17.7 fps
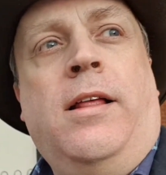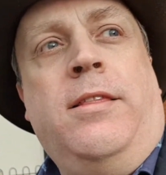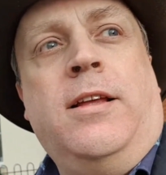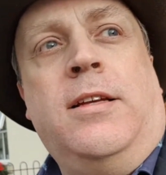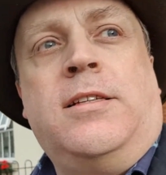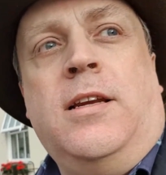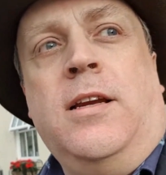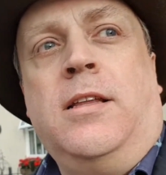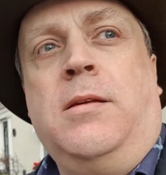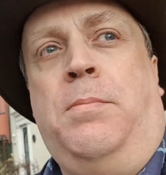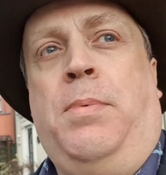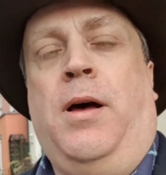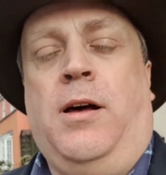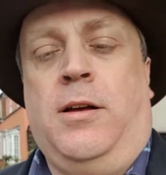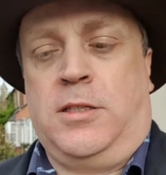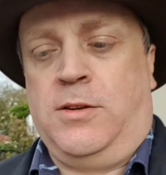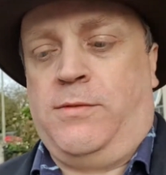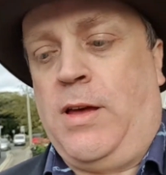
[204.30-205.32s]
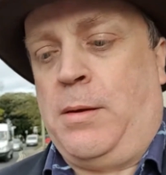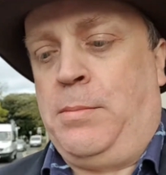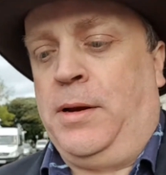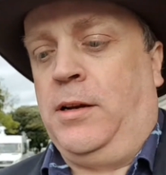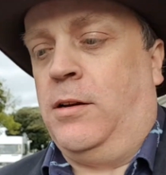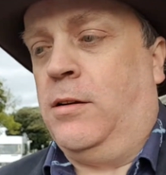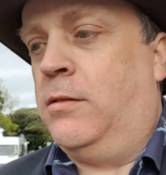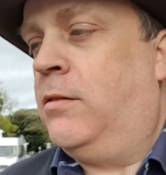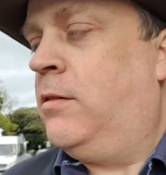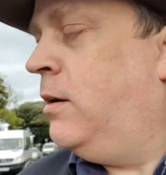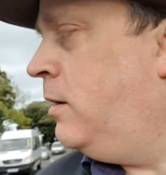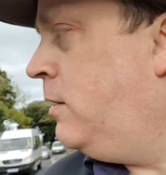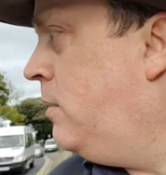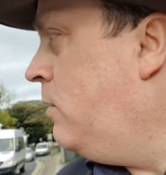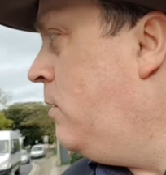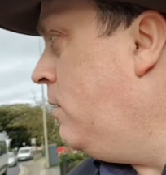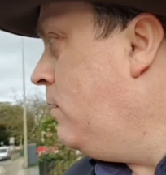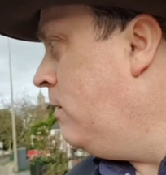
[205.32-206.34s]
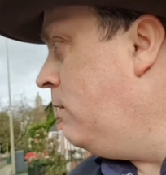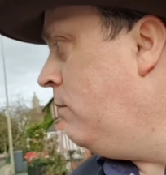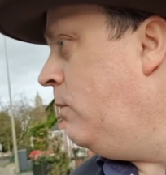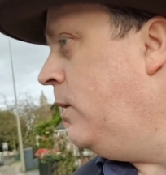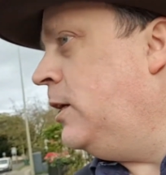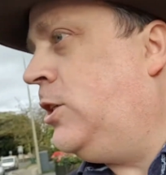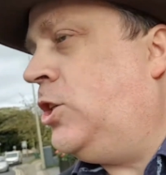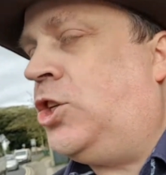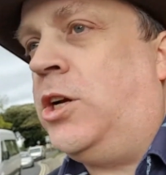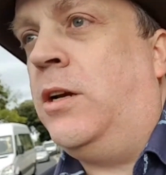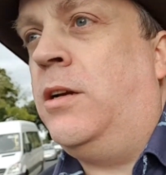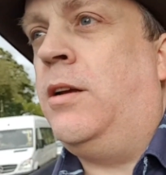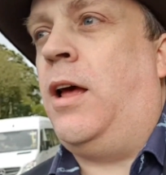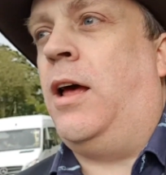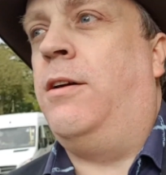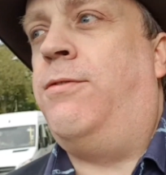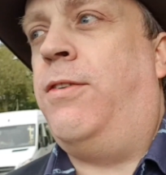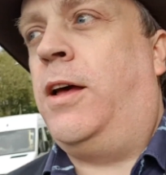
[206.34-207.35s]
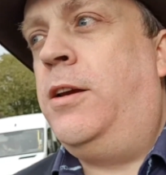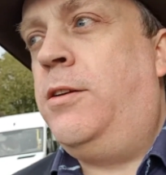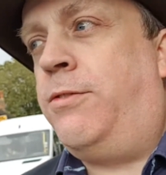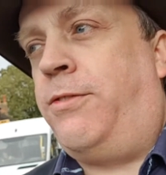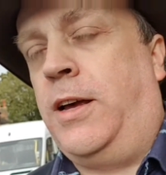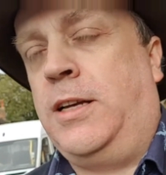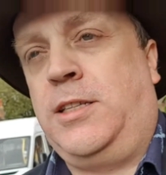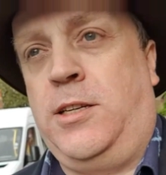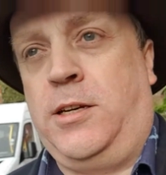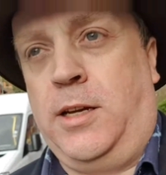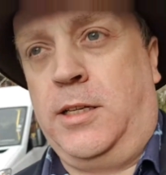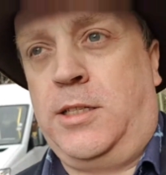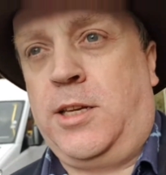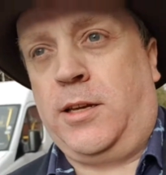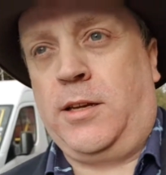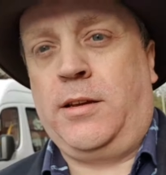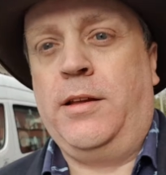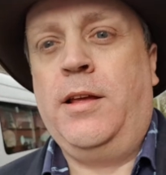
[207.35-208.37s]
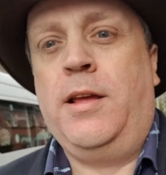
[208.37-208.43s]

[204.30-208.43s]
there's another part of Abingdon which I find fascinating.